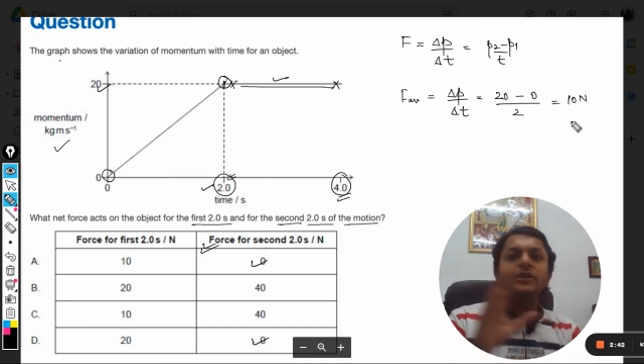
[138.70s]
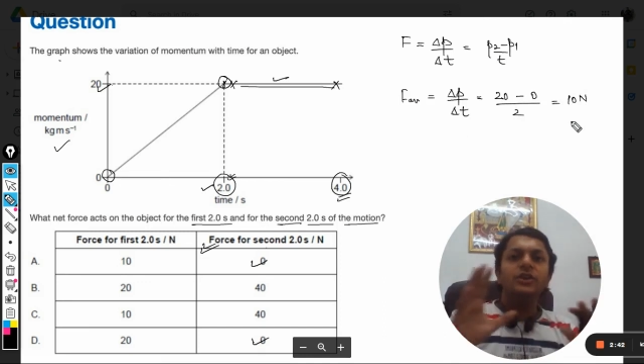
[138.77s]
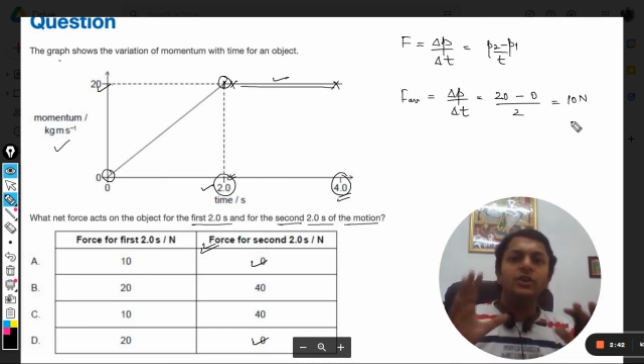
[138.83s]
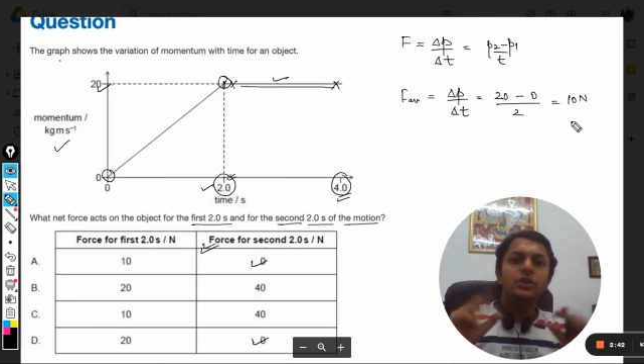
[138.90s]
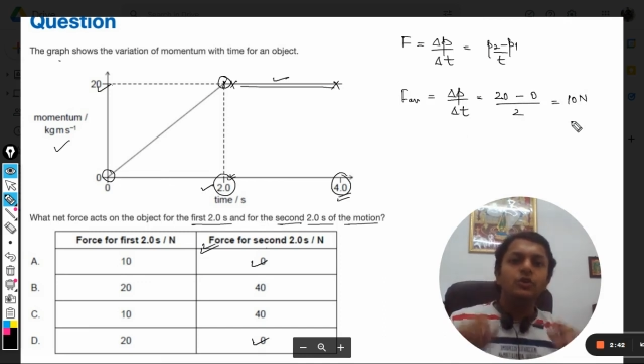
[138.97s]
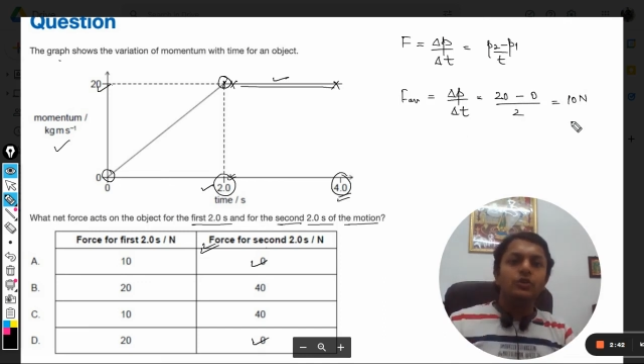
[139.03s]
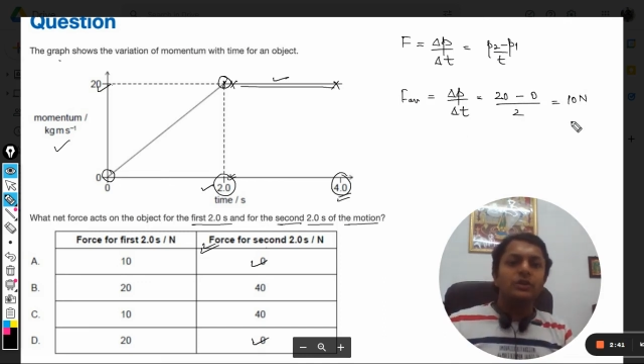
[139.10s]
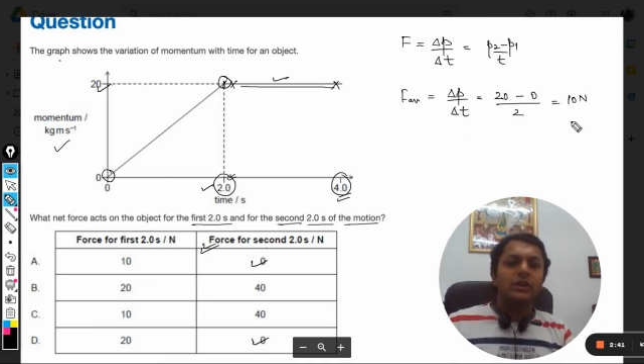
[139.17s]

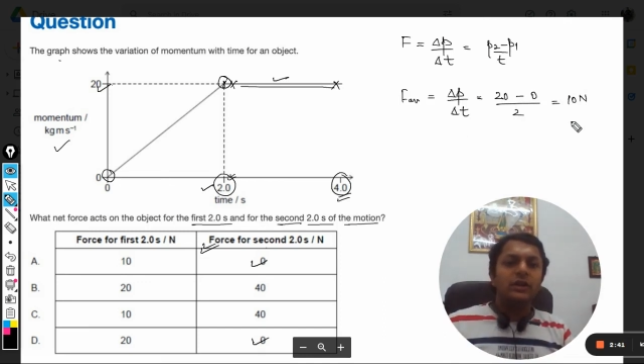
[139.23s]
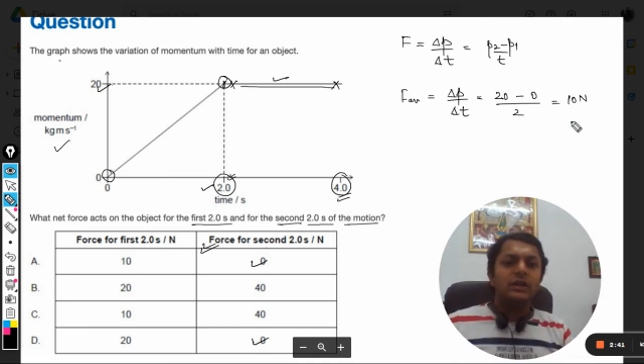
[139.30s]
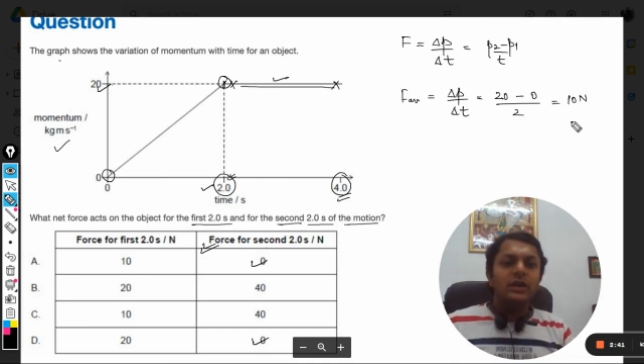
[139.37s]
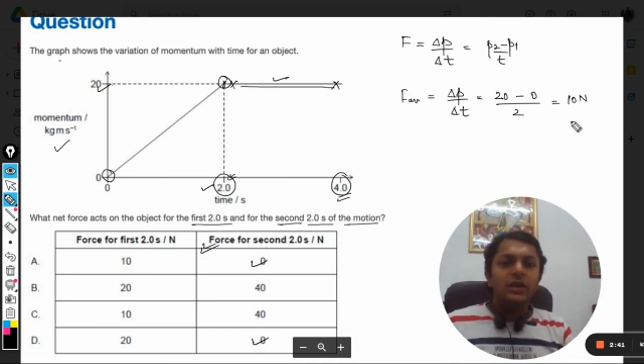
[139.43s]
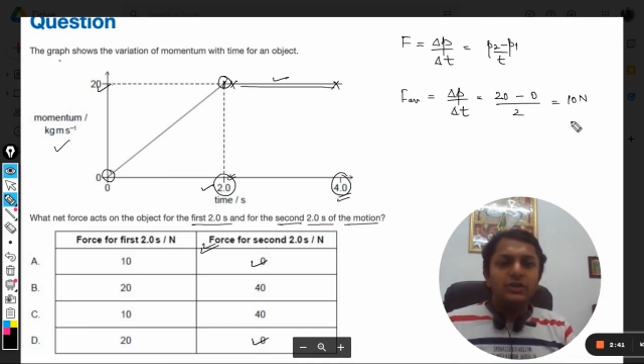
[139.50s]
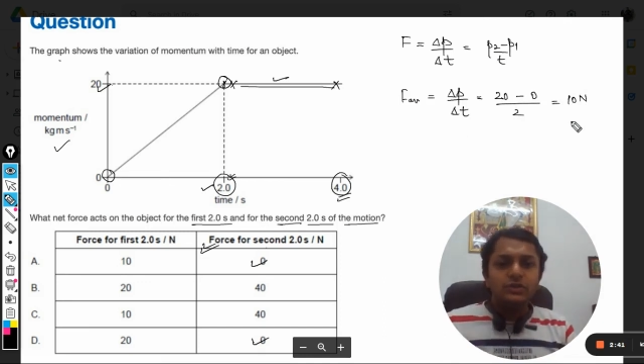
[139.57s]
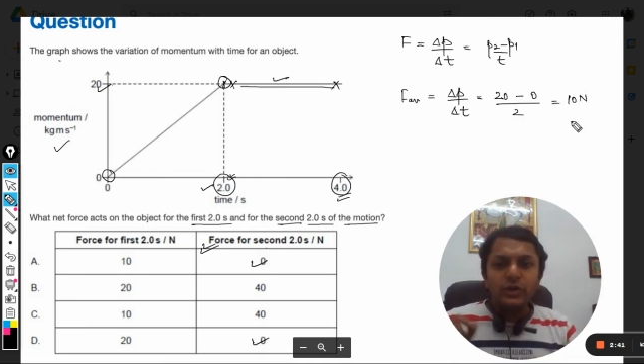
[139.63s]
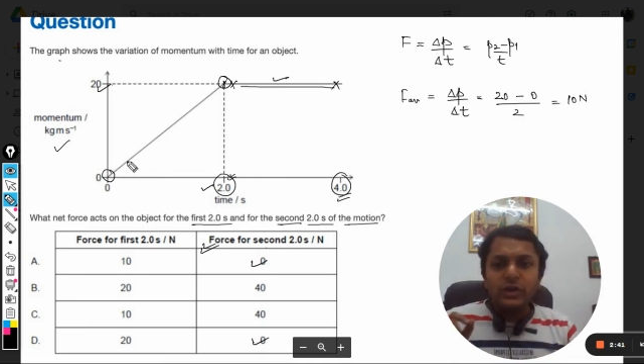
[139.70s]
Newton.
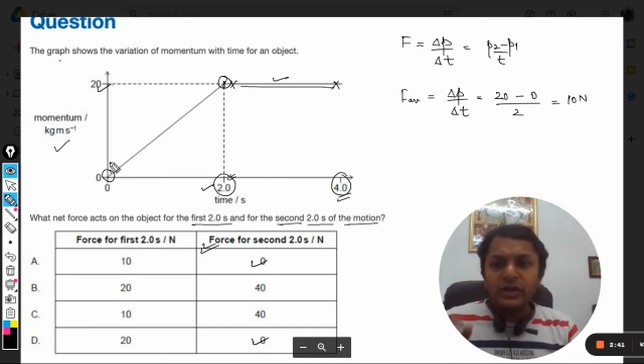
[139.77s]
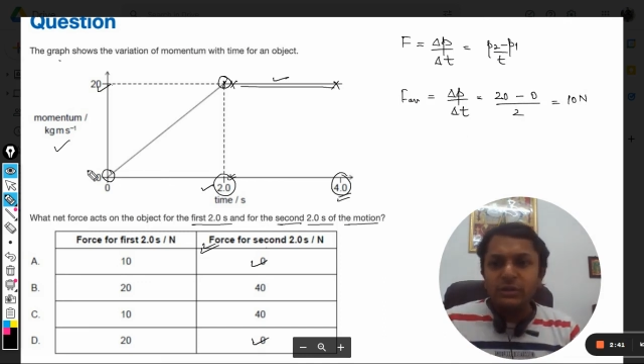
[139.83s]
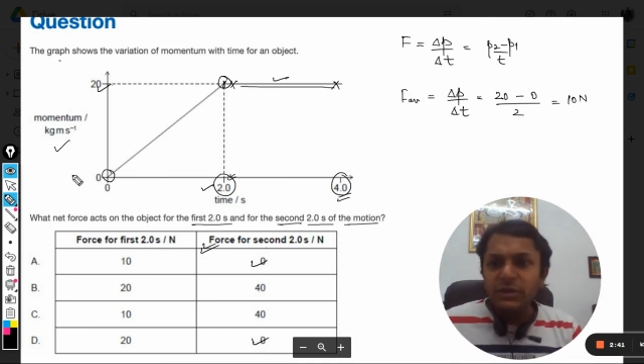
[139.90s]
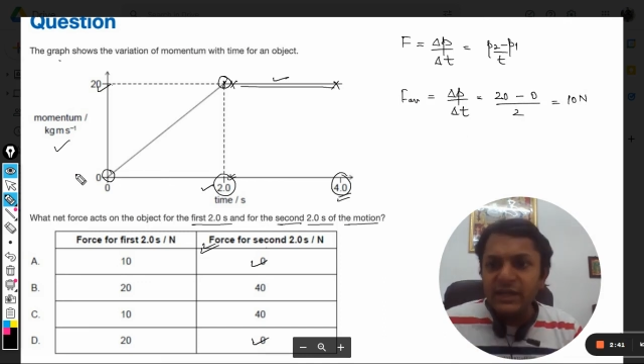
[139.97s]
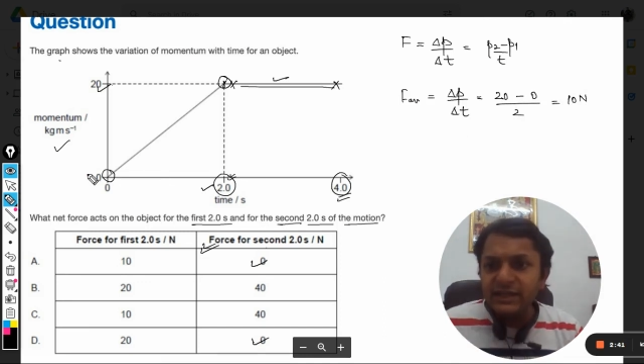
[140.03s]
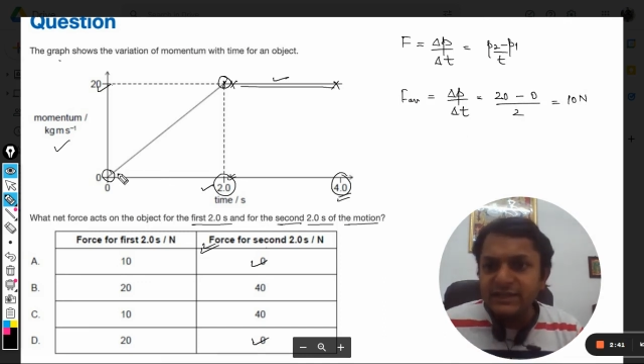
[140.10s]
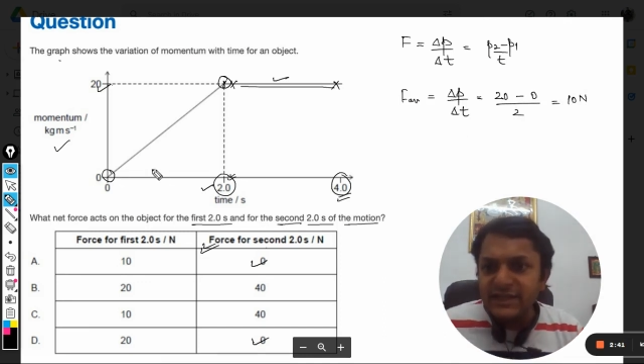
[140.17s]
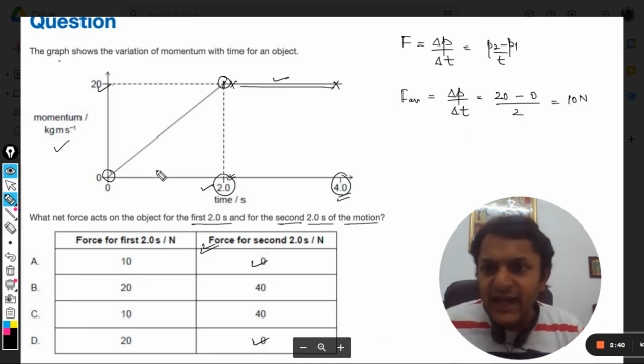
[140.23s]
So it
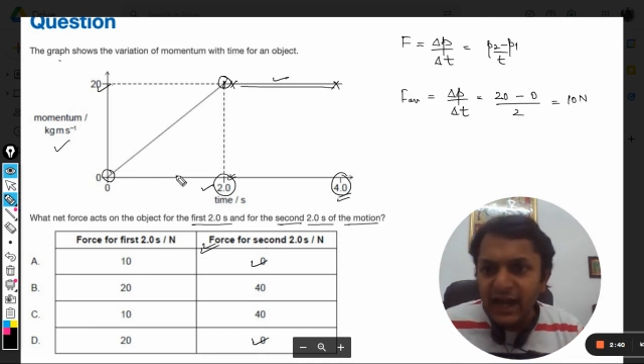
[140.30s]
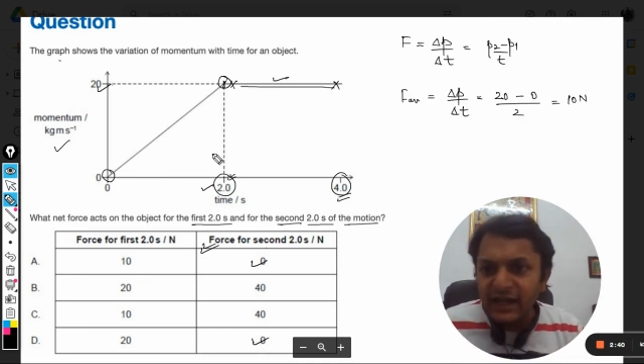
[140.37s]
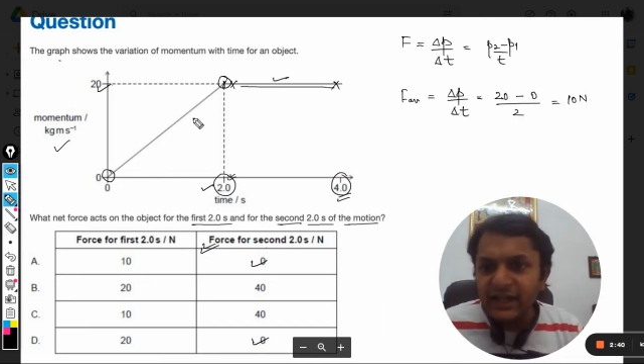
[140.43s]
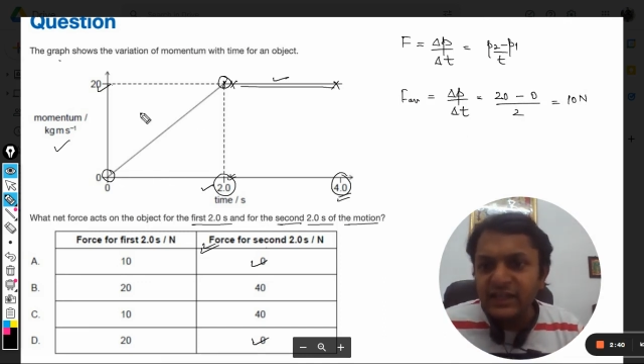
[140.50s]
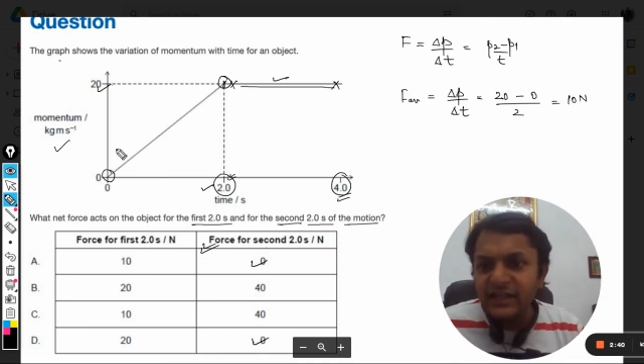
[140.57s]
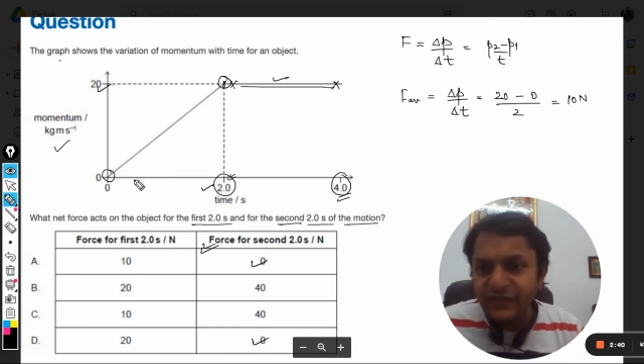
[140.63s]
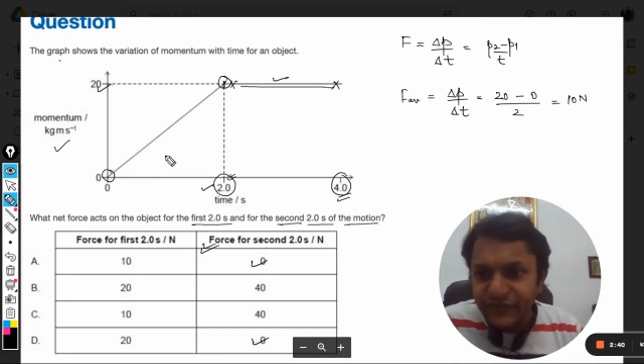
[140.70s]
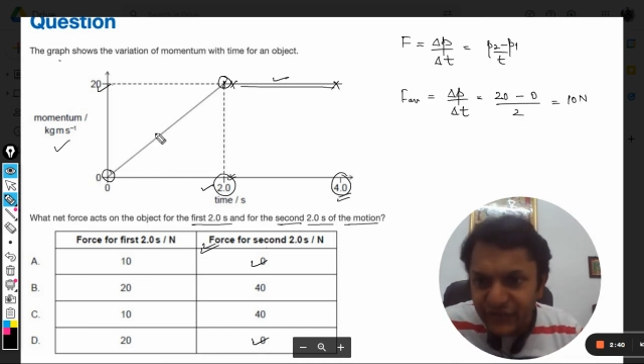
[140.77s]
means that
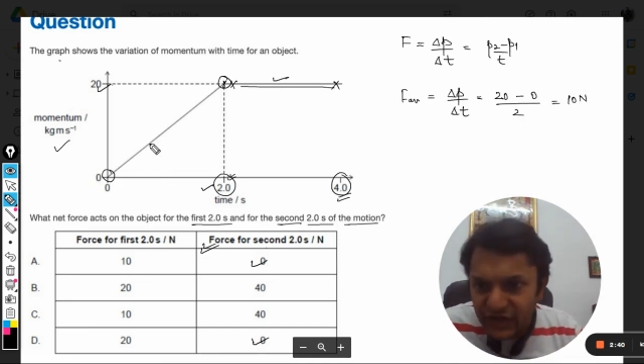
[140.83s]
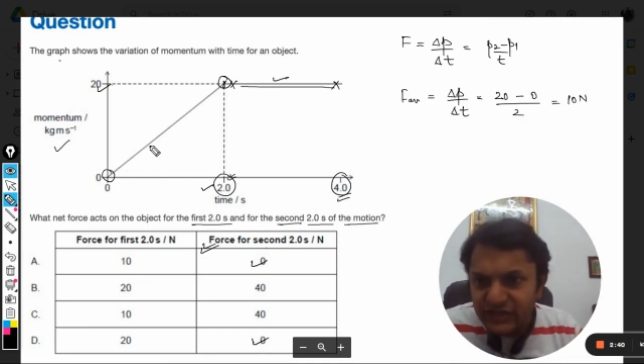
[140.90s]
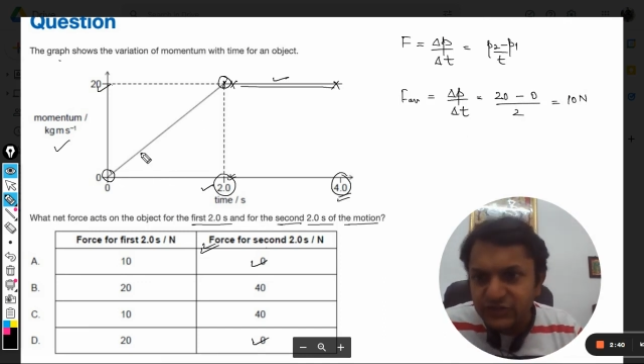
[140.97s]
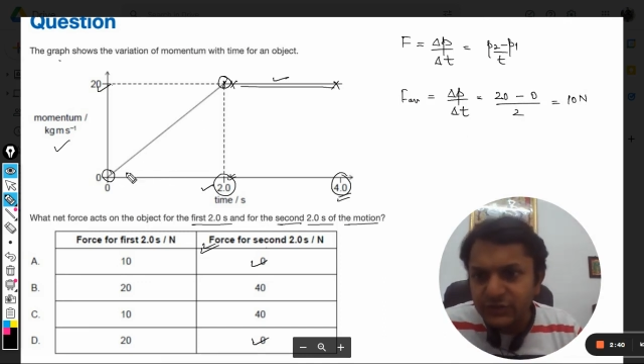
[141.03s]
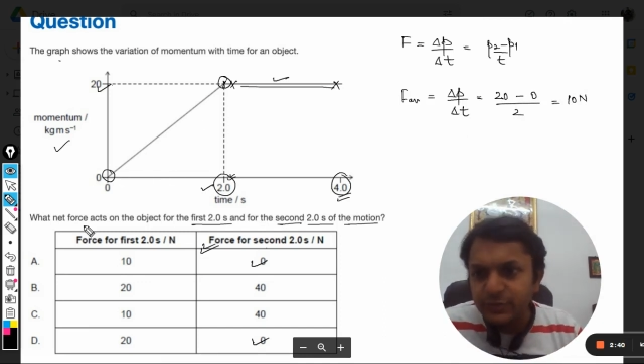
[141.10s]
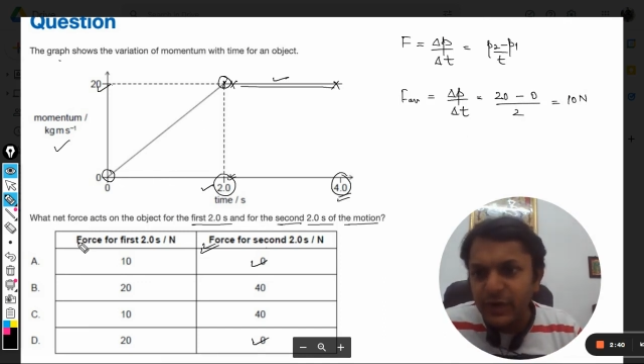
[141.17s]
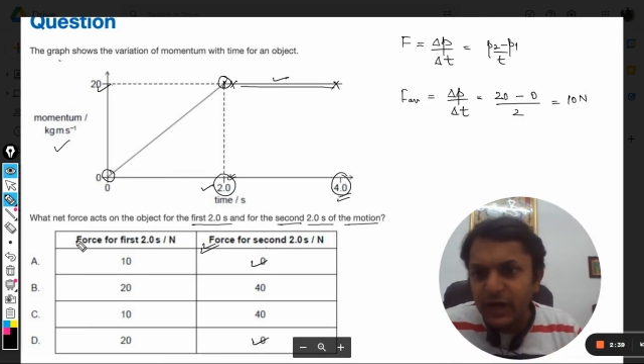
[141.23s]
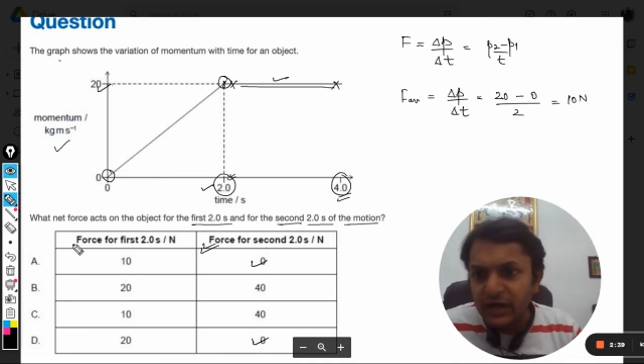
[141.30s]
in the
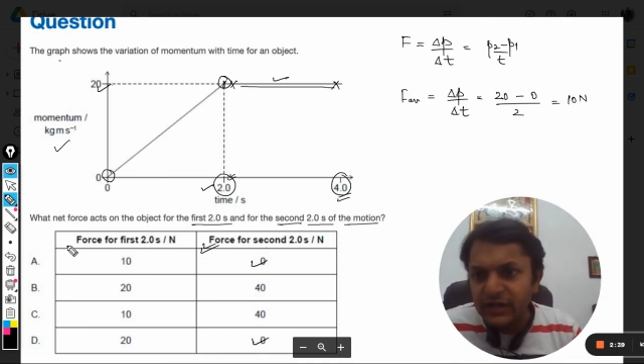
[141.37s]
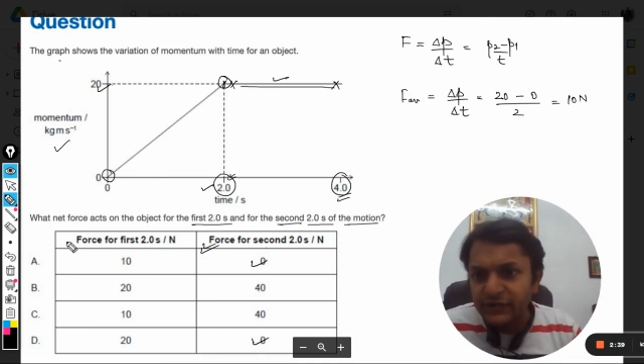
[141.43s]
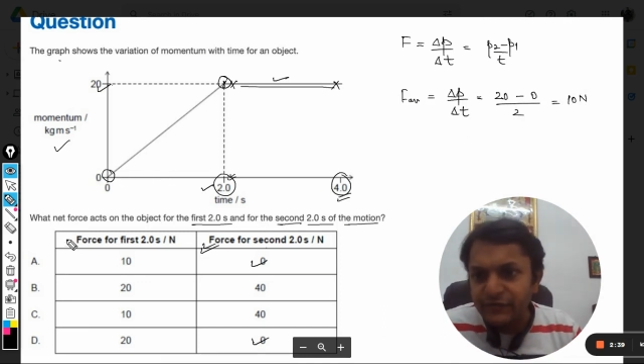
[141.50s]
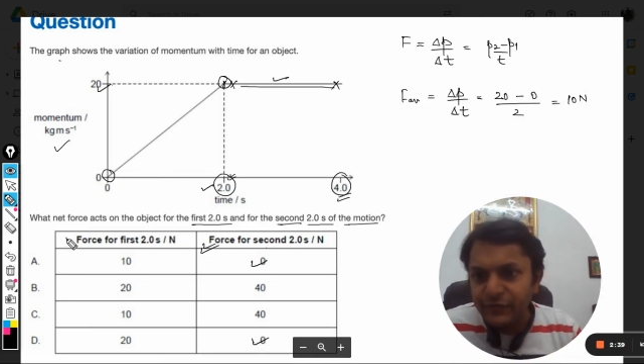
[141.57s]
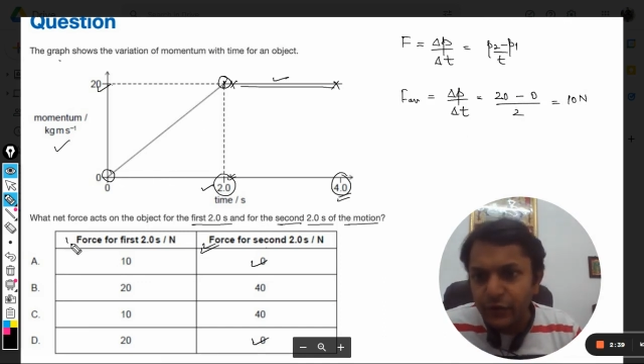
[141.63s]
first part,